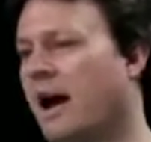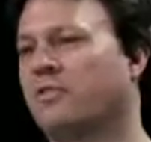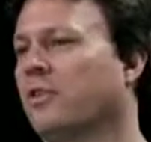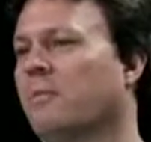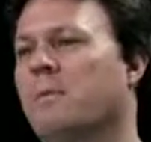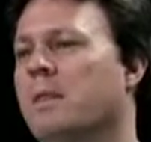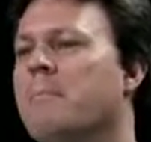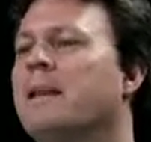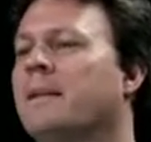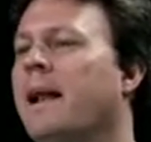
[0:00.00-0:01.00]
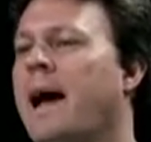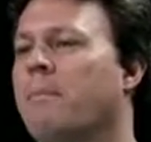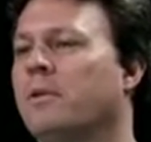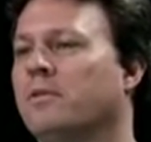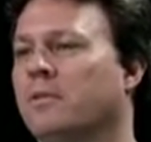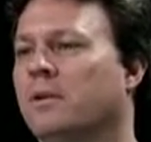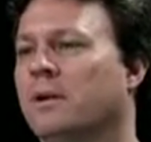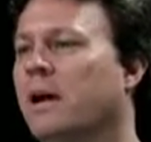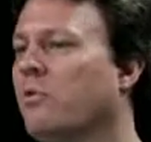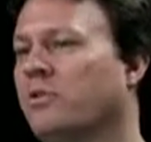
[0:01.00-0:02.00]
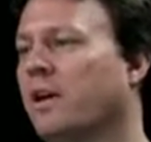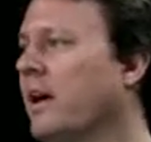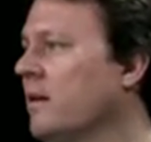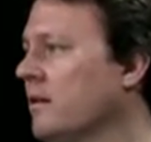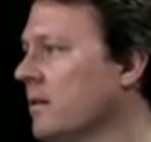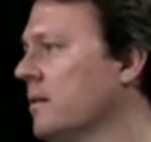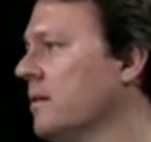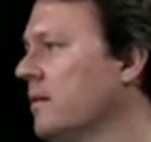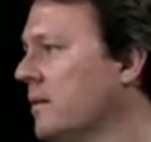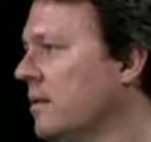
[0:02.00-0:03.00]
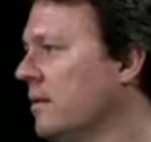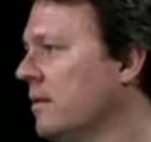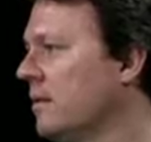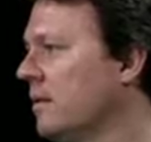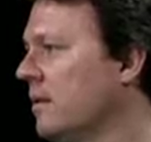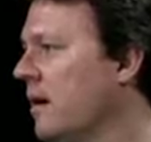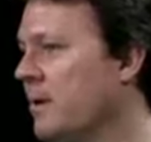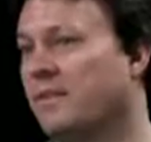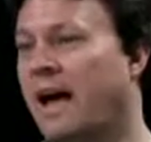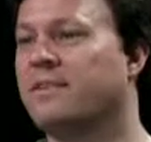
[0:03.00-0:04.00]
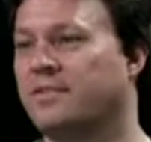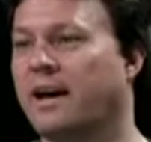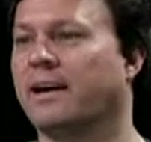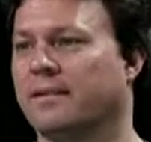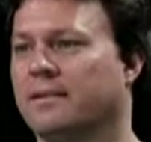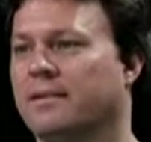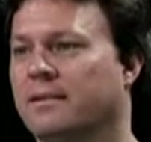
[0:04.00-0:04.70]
So actually, the minute that happens, Android's ahead. I mean, that second.